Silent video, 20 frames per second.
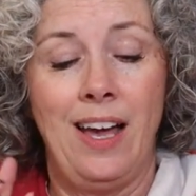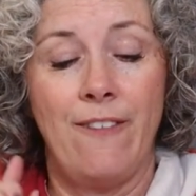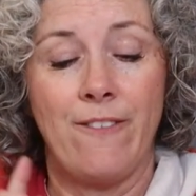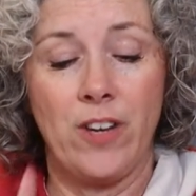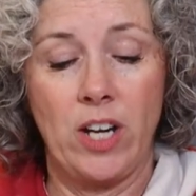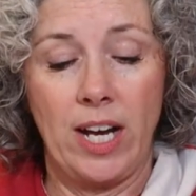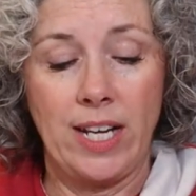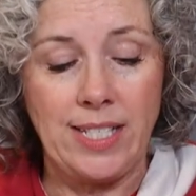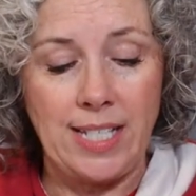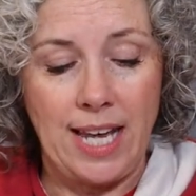
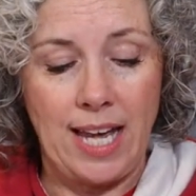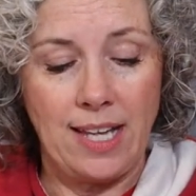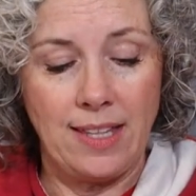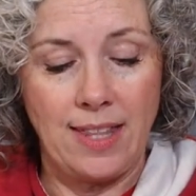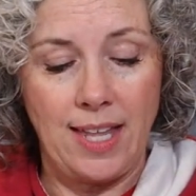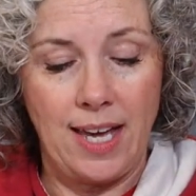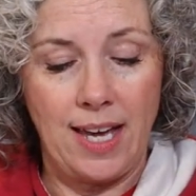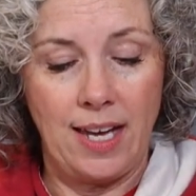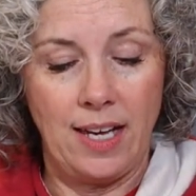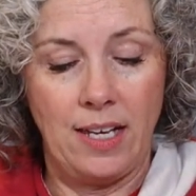Forgot to
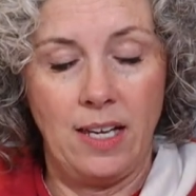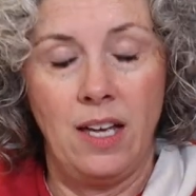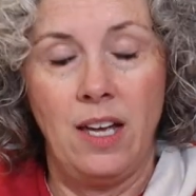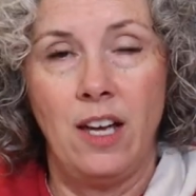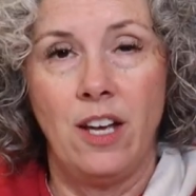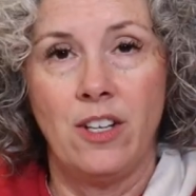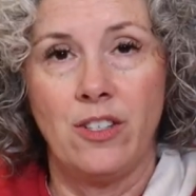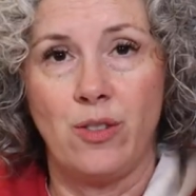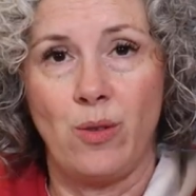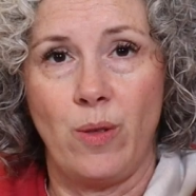add that.
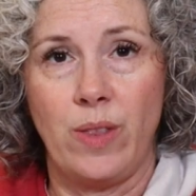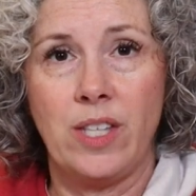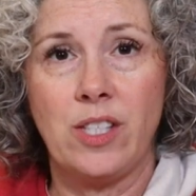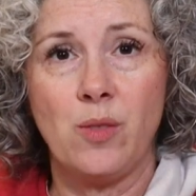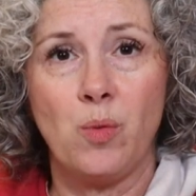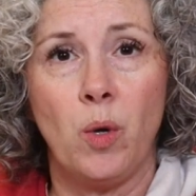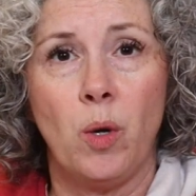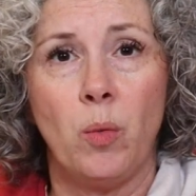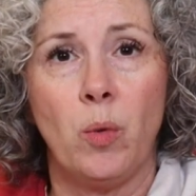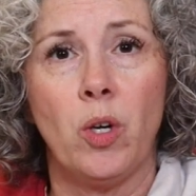So
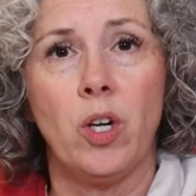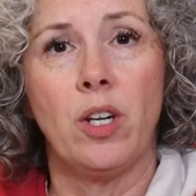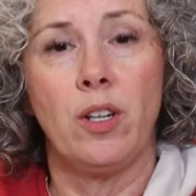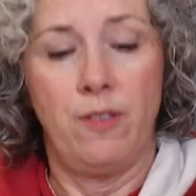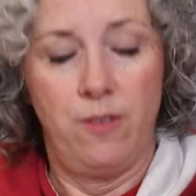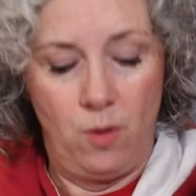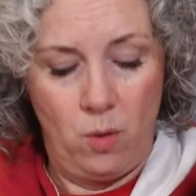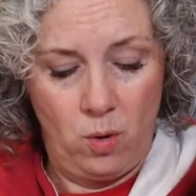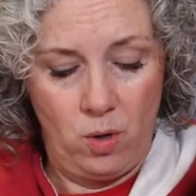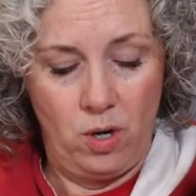this will work
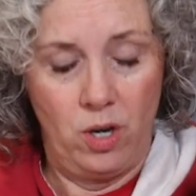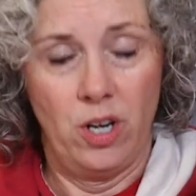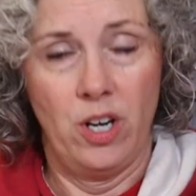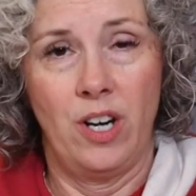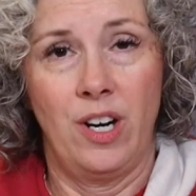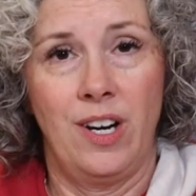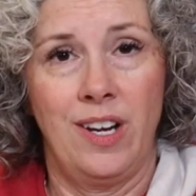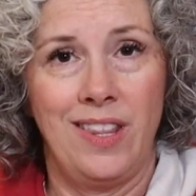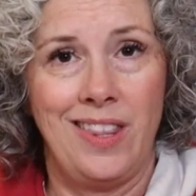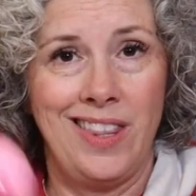
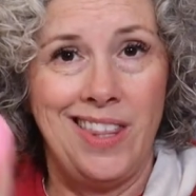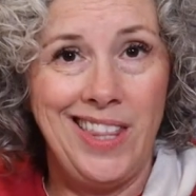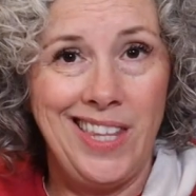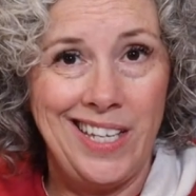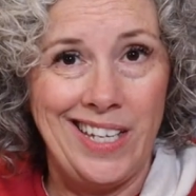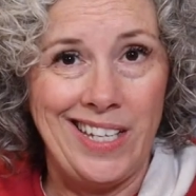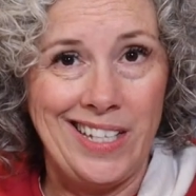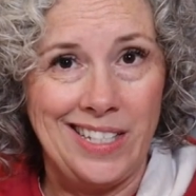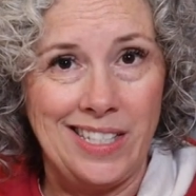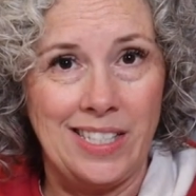for
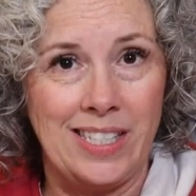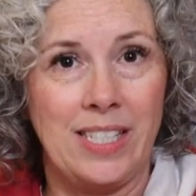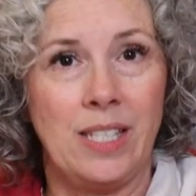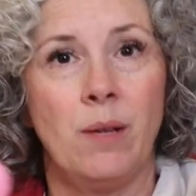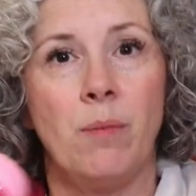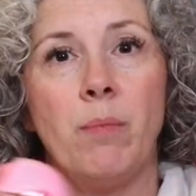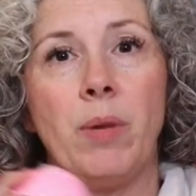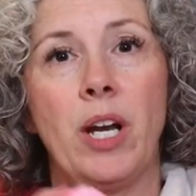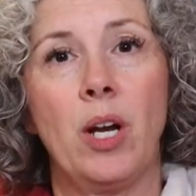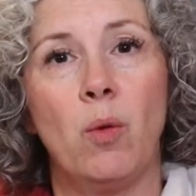this,
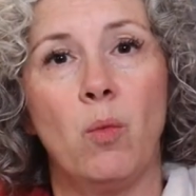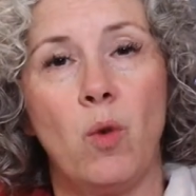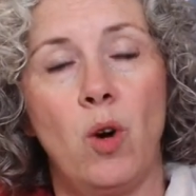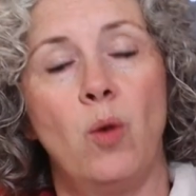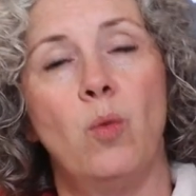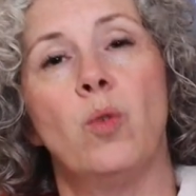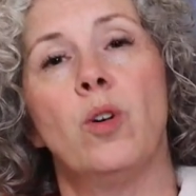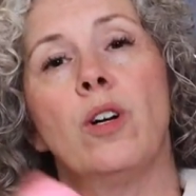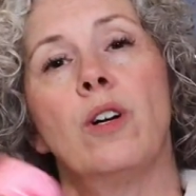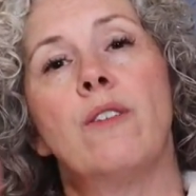but it
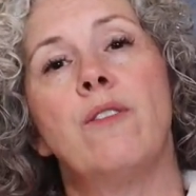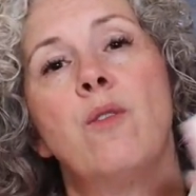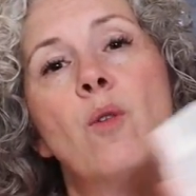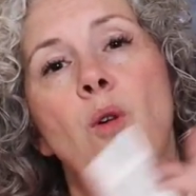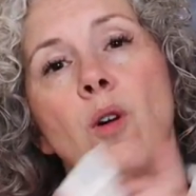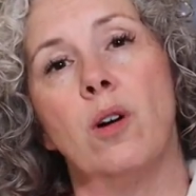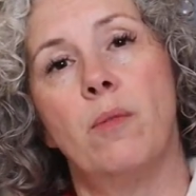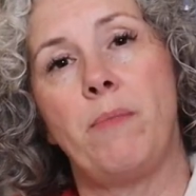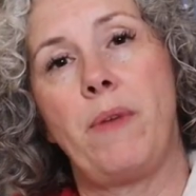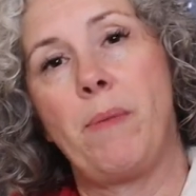won't work
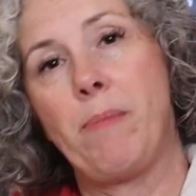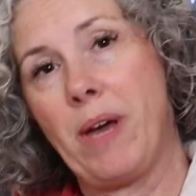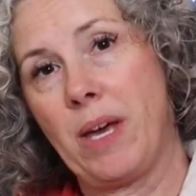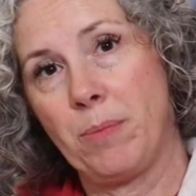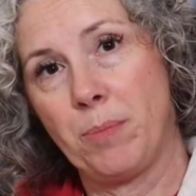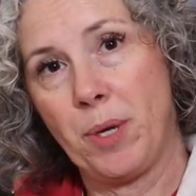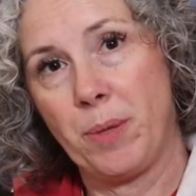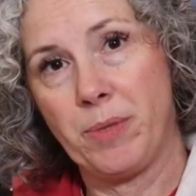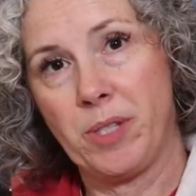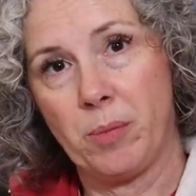for my
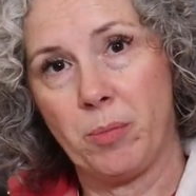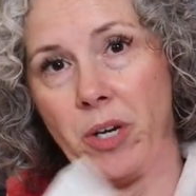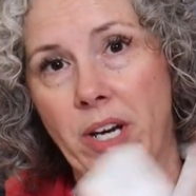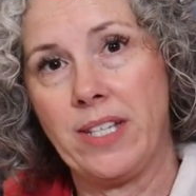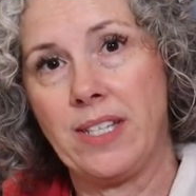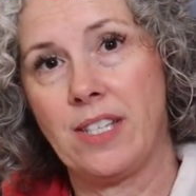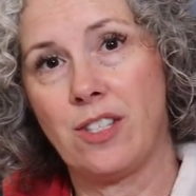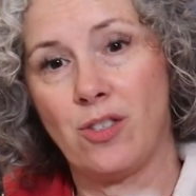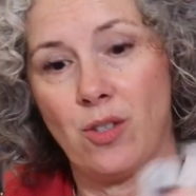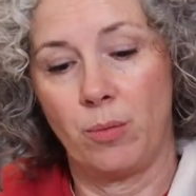bath bomb
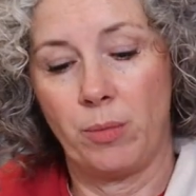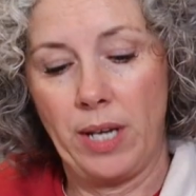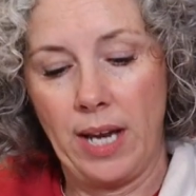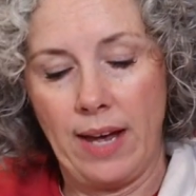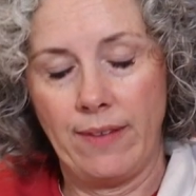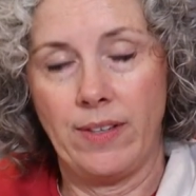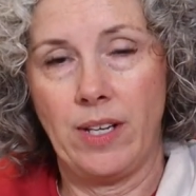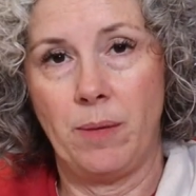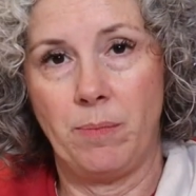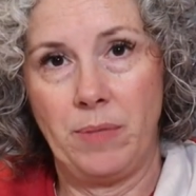surprises. So I'm going
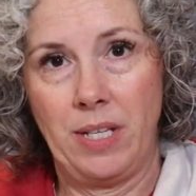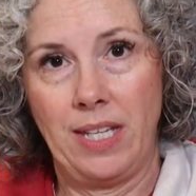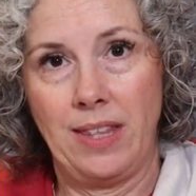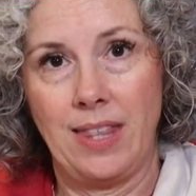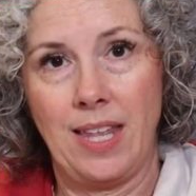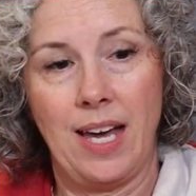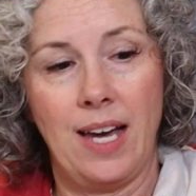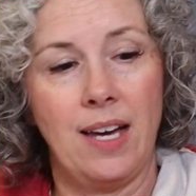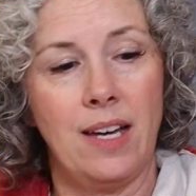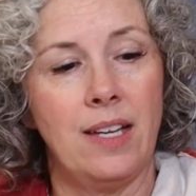to have to
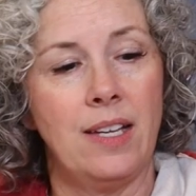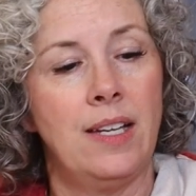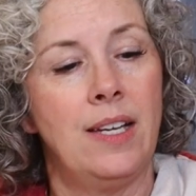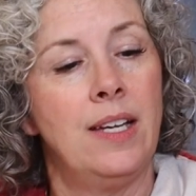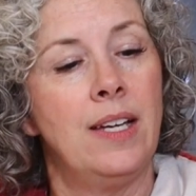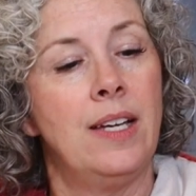update that.